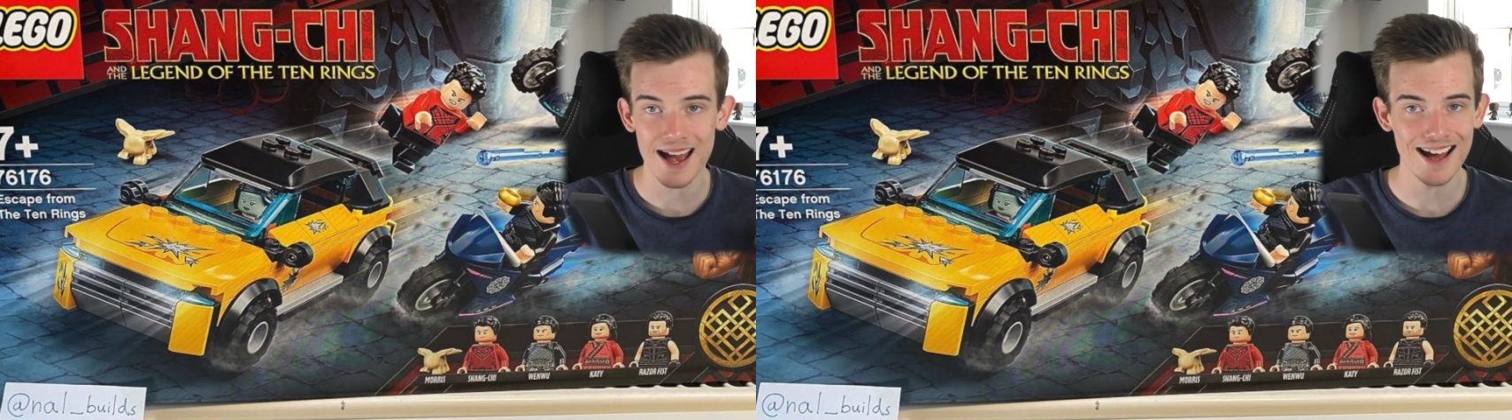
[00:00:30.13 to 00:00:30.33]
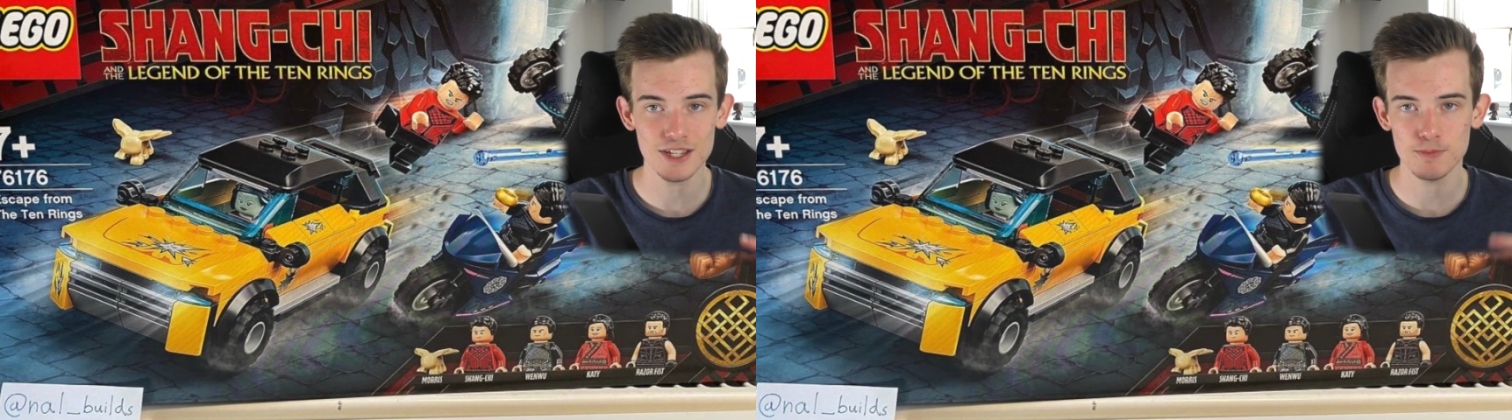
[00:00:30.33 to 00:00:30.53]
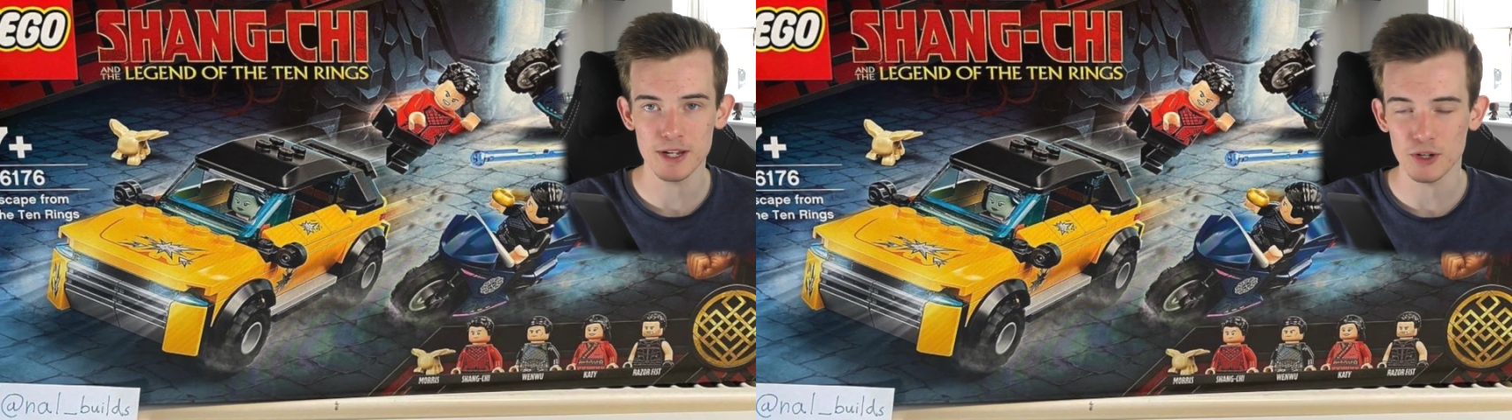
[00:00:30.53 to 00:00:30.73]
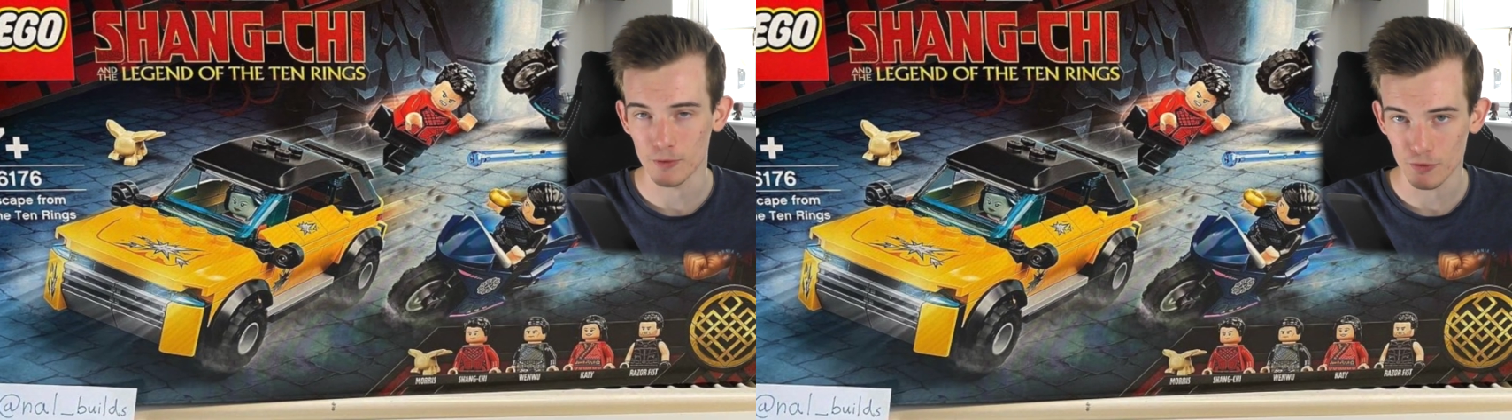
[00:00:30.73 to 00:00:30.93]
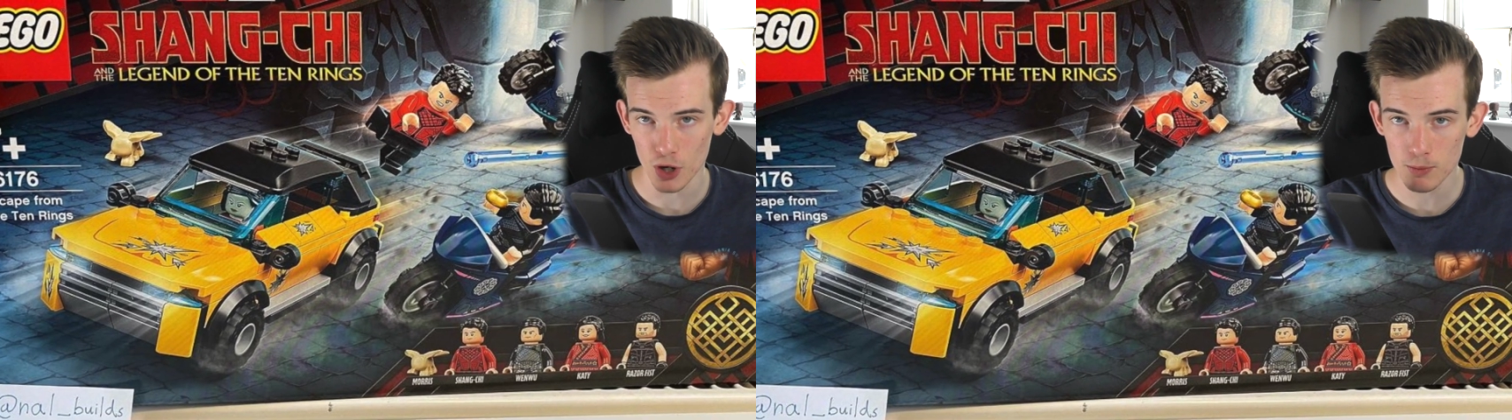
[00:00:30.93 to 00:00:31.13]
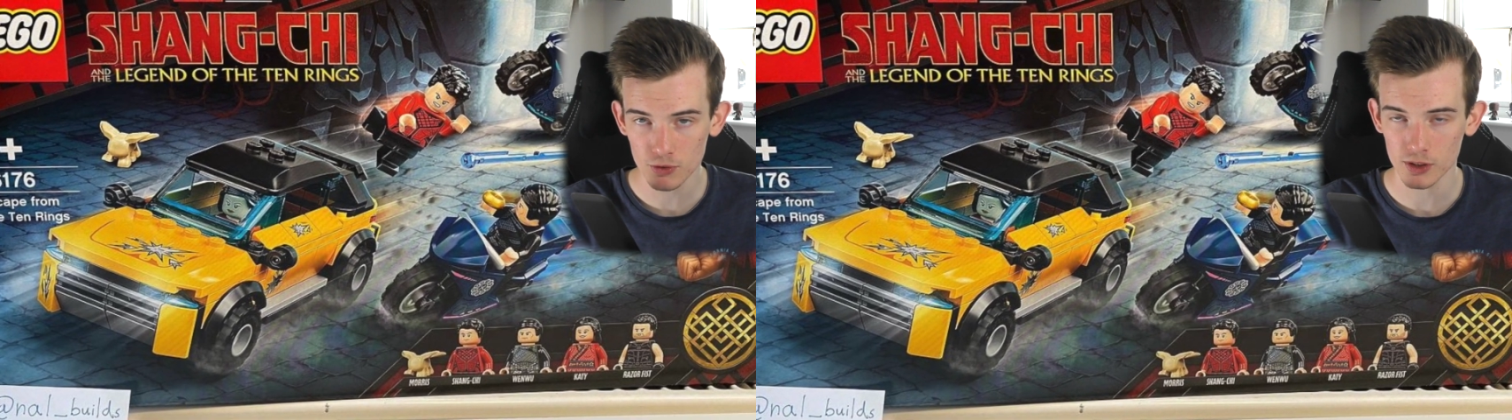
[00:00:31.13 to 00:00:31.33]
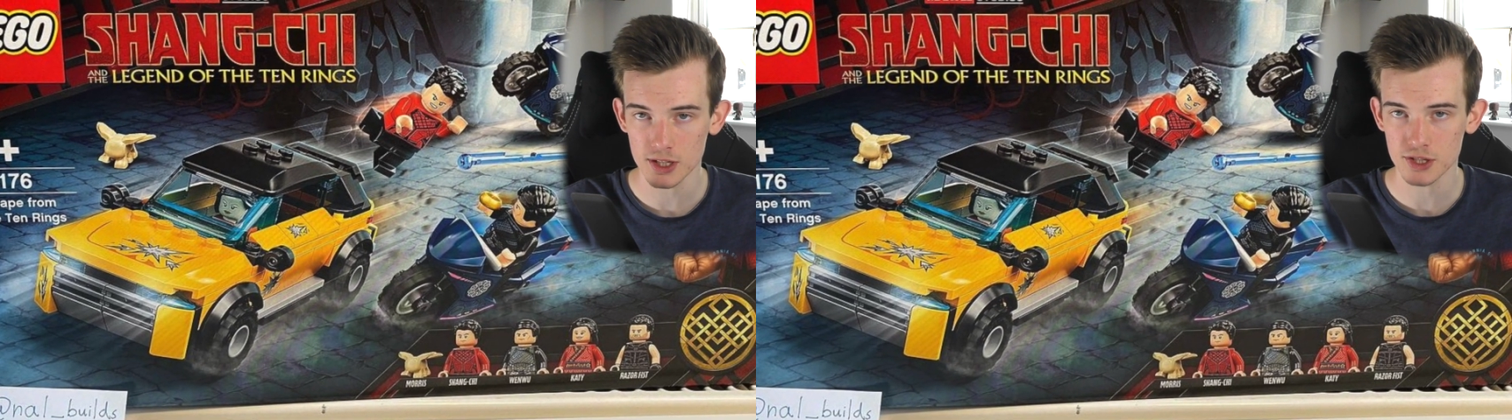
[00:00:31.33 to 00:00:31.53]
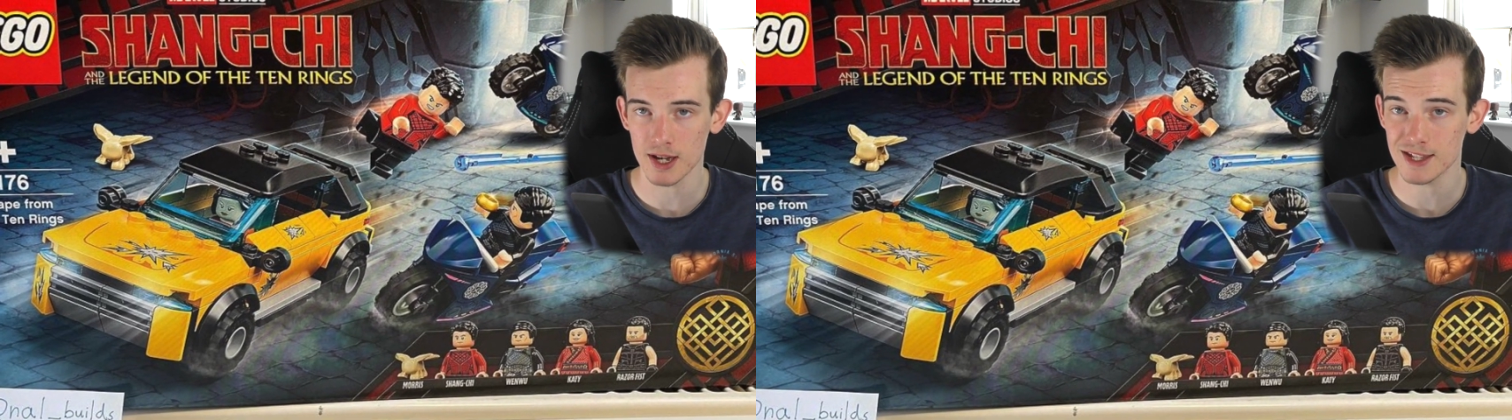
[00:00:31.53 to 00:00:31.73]
has been confirmed for
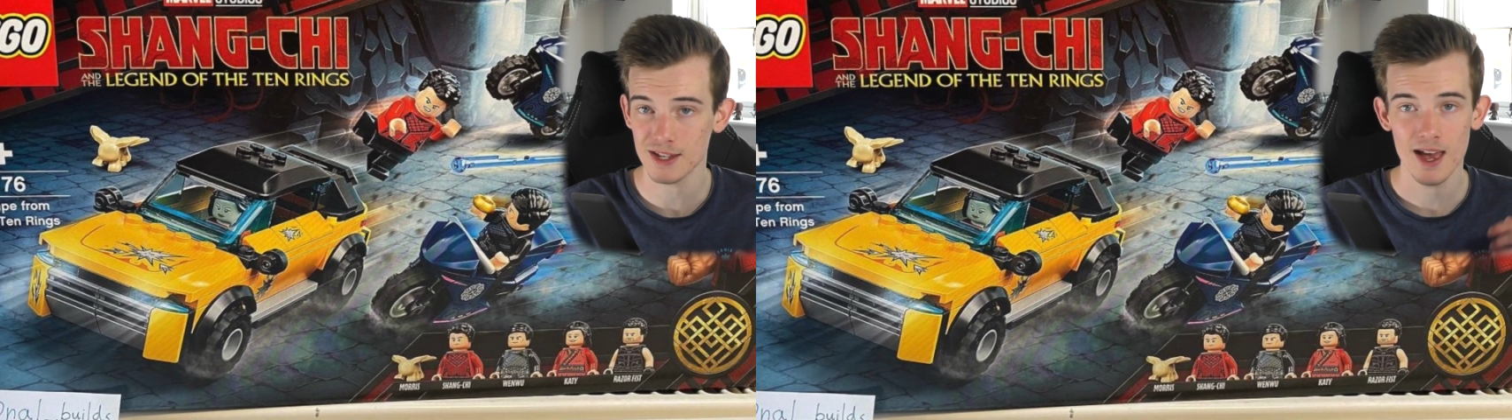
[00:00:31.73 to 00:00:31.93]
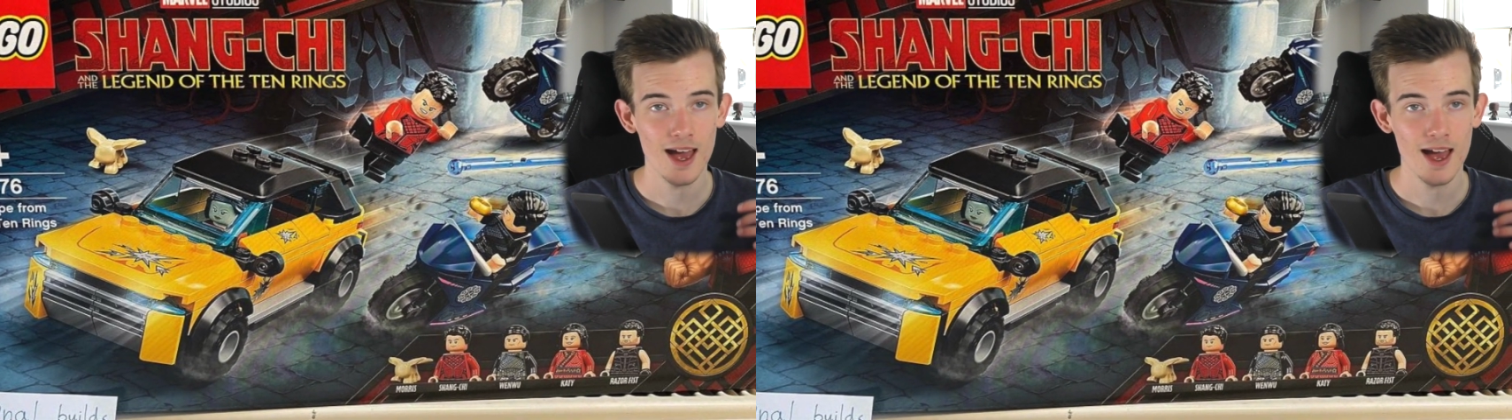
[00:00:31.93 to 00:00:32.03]
these sets